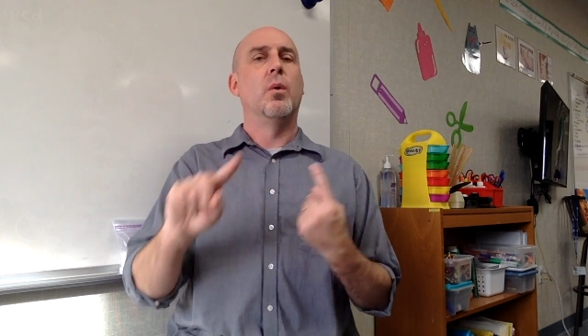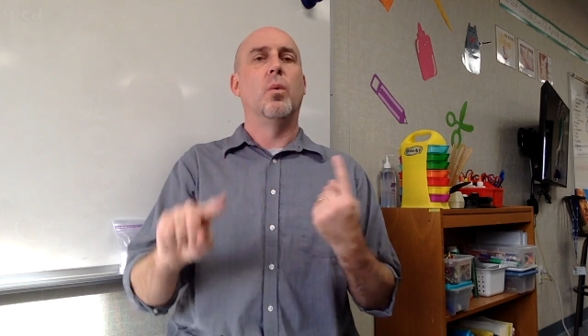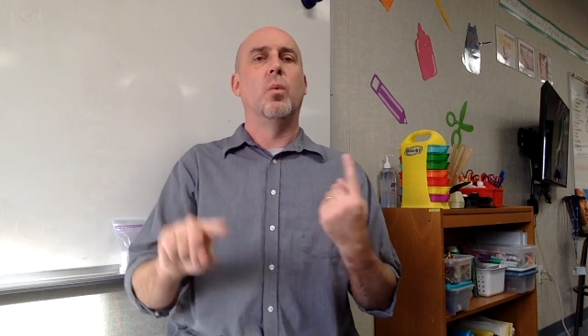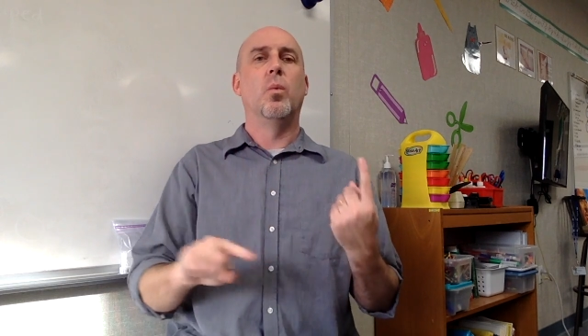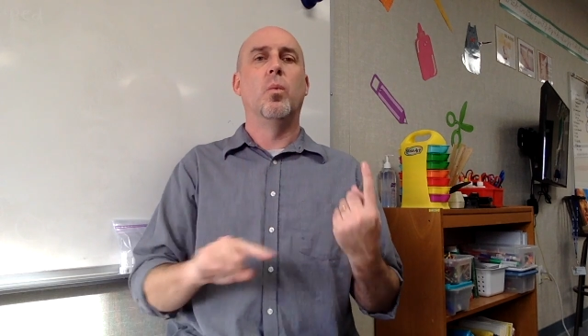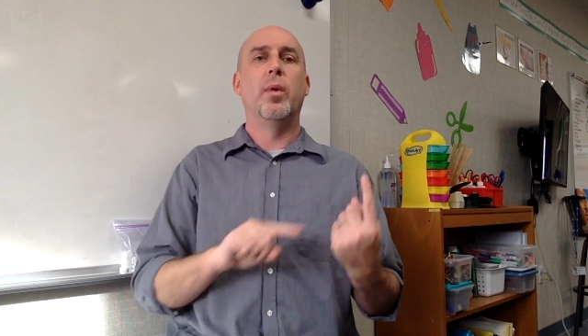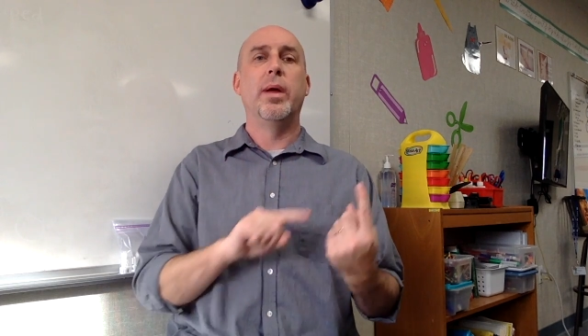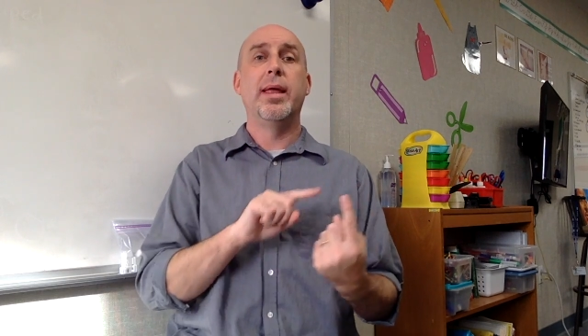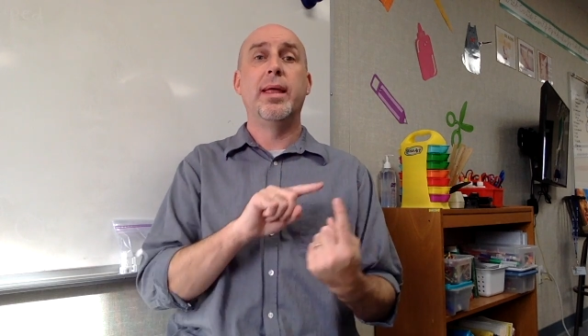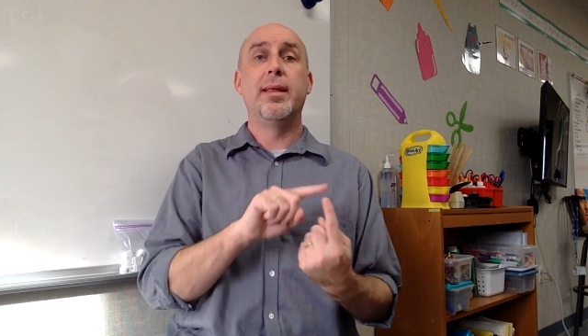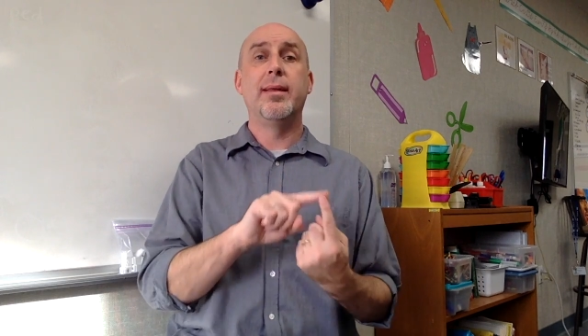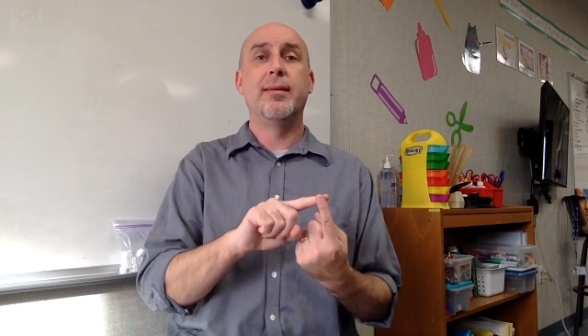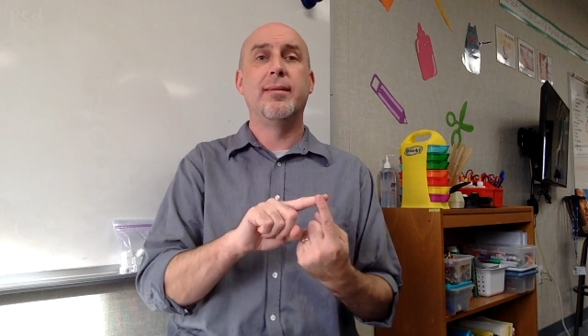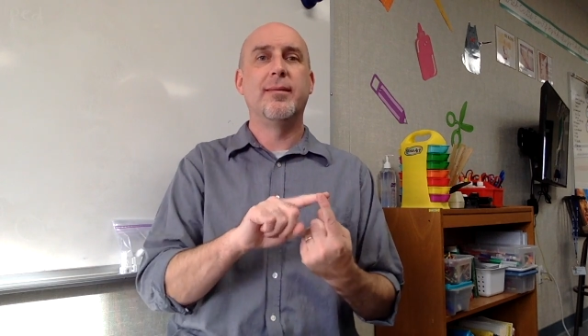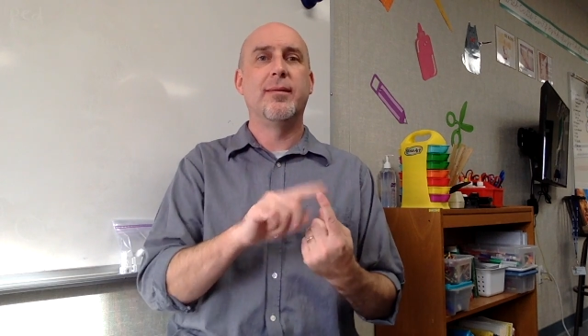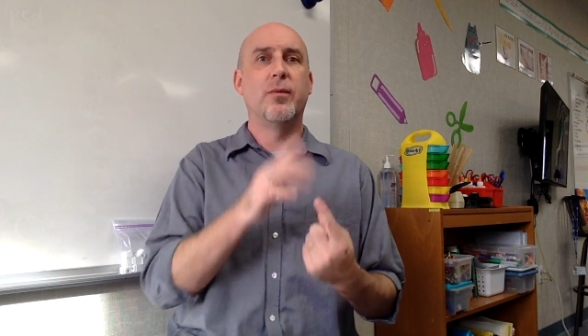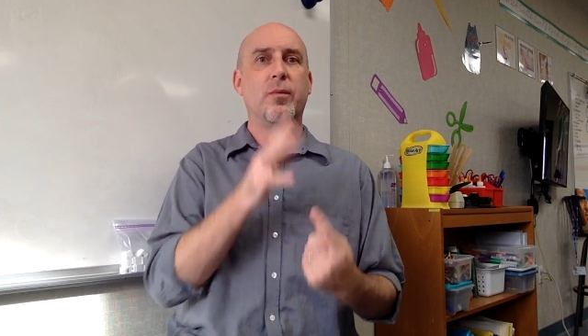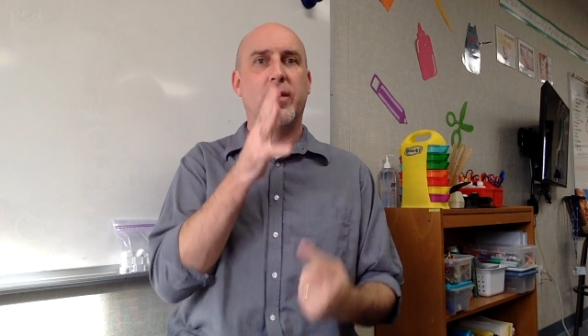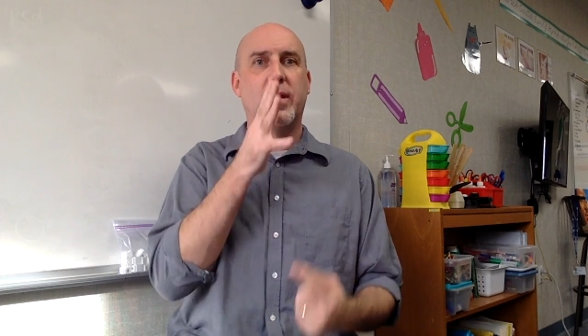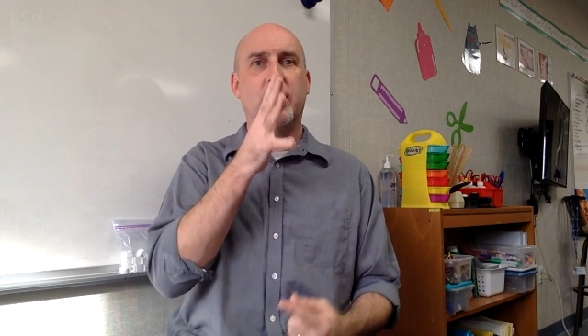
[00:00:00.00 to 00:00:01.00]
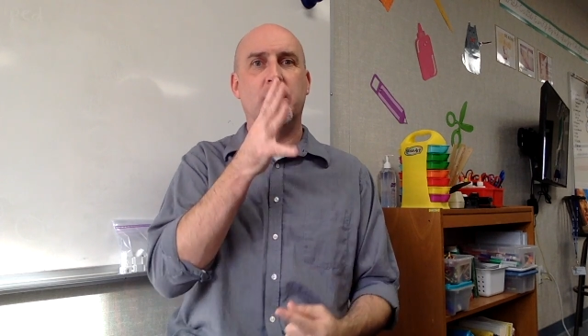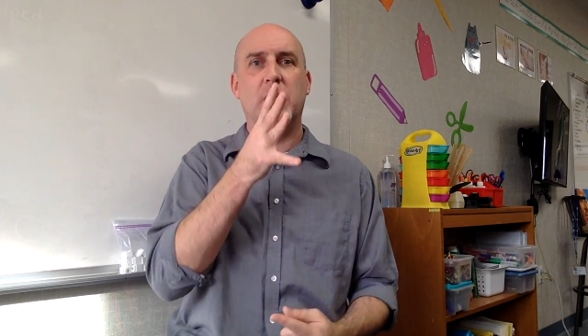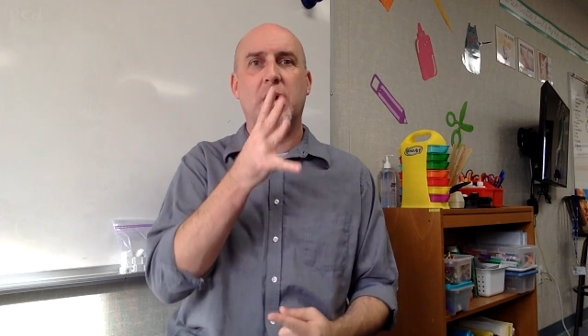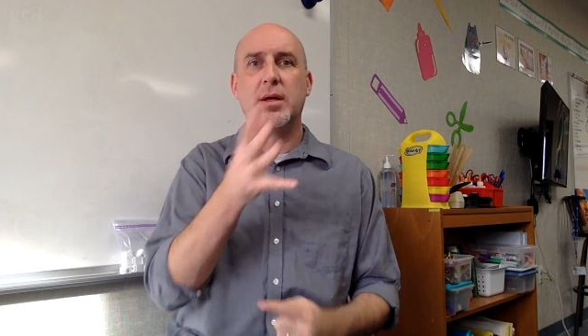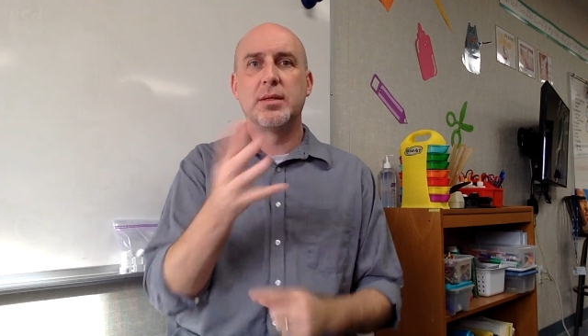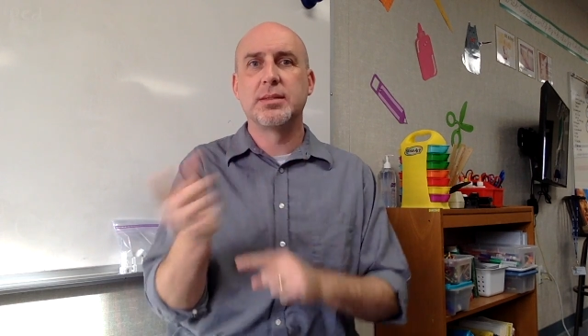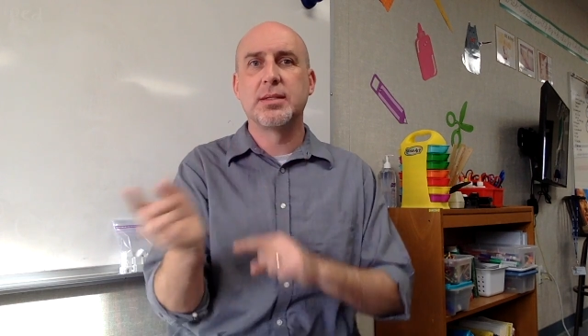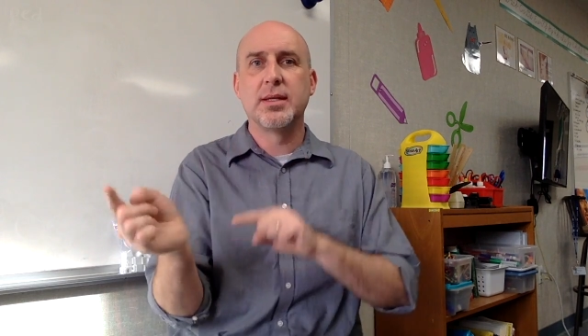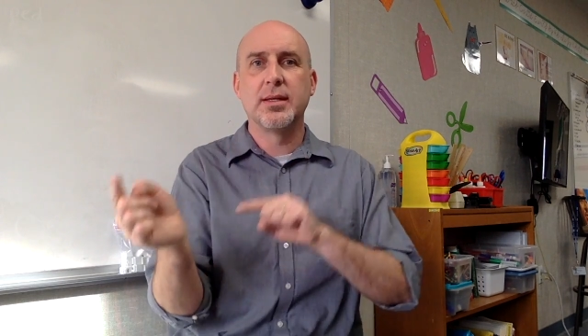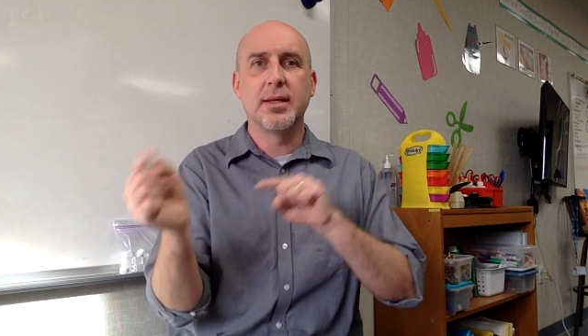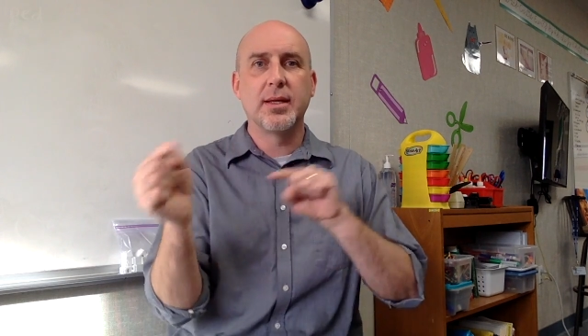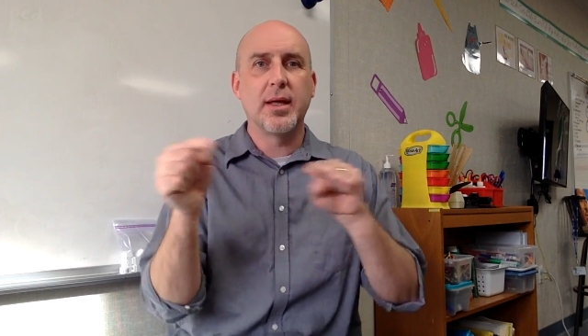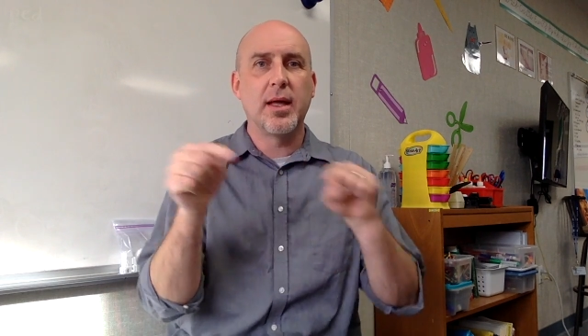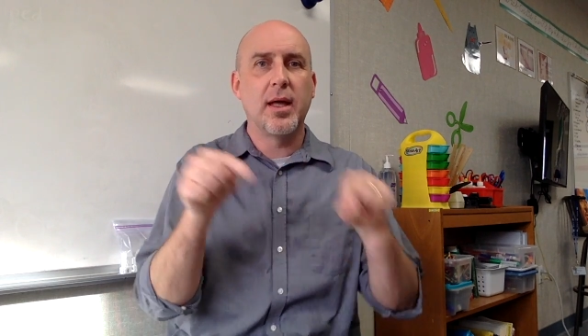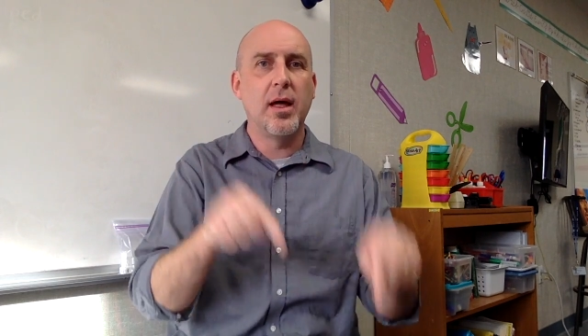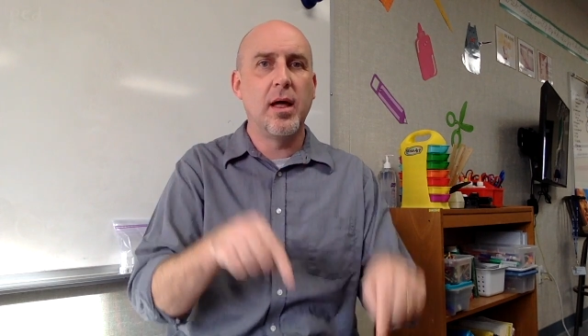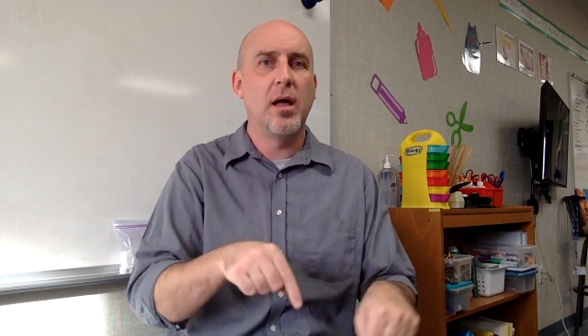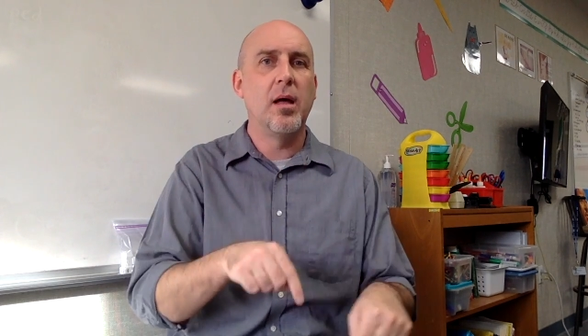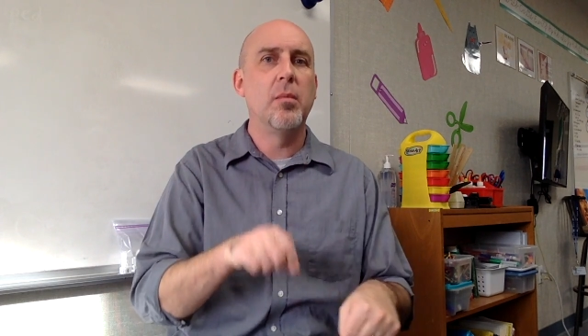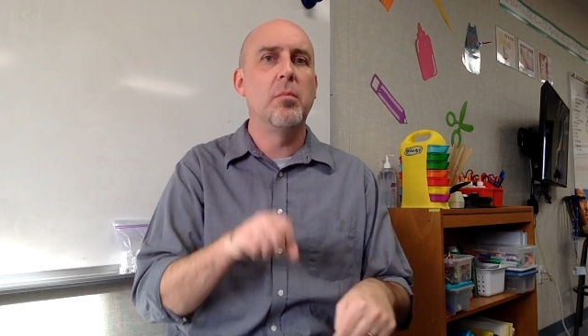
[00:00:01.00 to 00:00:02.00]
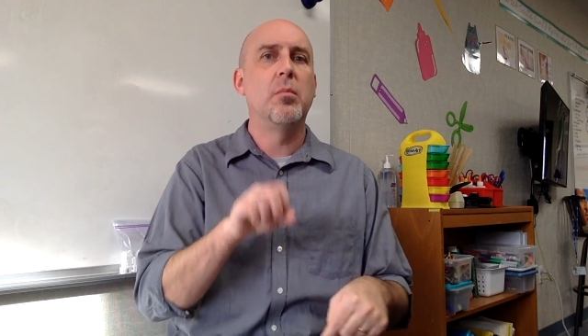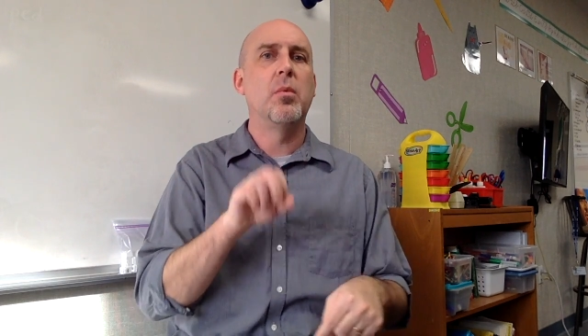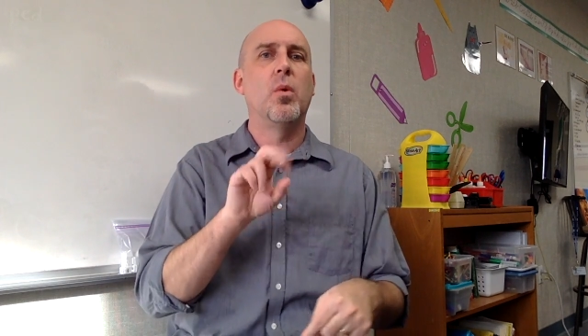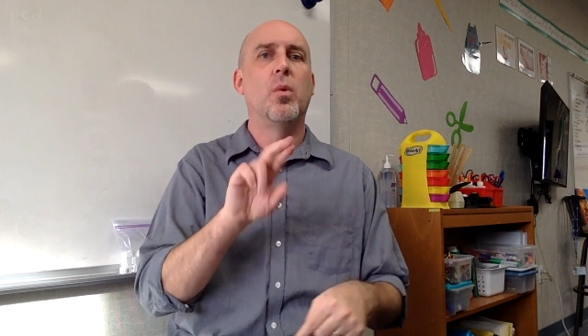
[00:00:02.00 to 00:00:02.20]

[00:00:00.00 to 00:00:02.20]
when grandma's going to come,